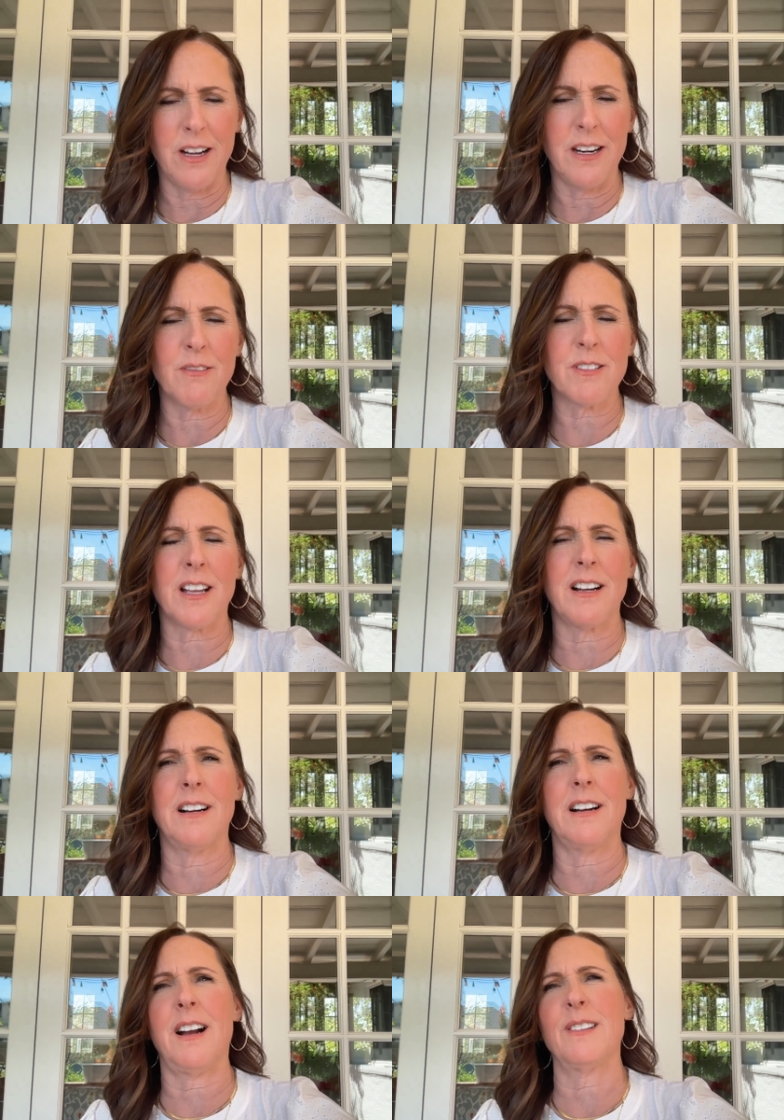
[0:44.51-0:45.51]
And I was like,
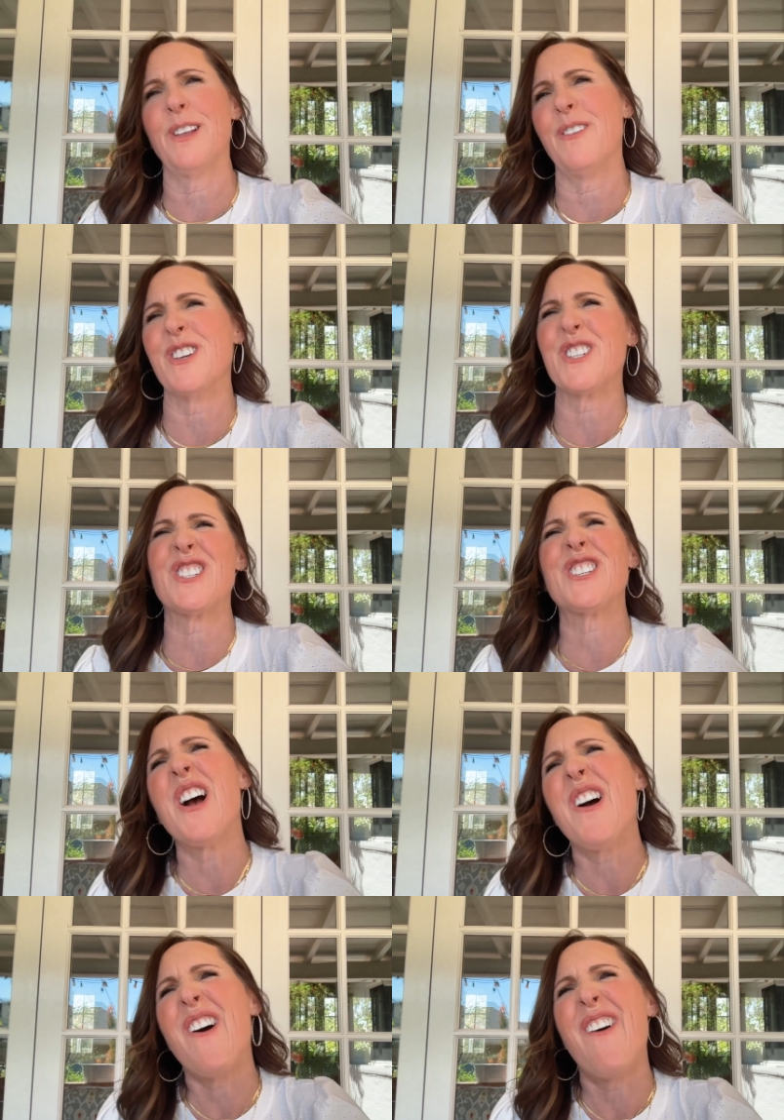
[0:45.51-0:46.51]
oh, I love this
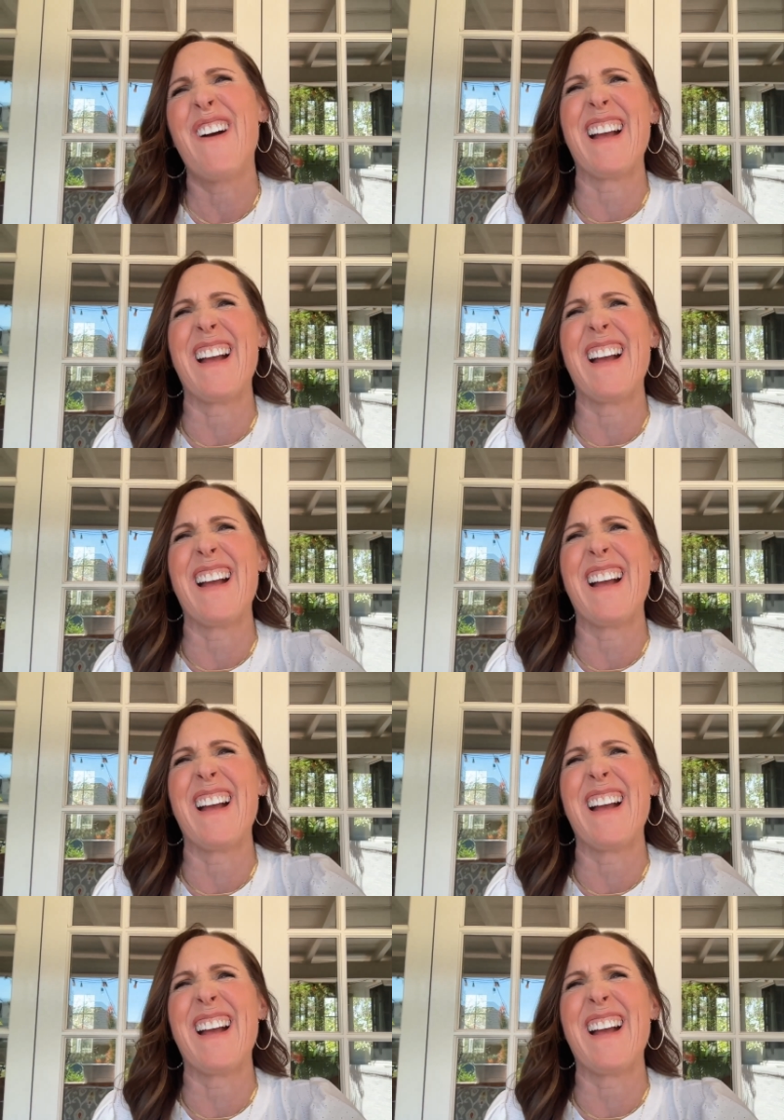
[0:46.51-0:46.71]
show.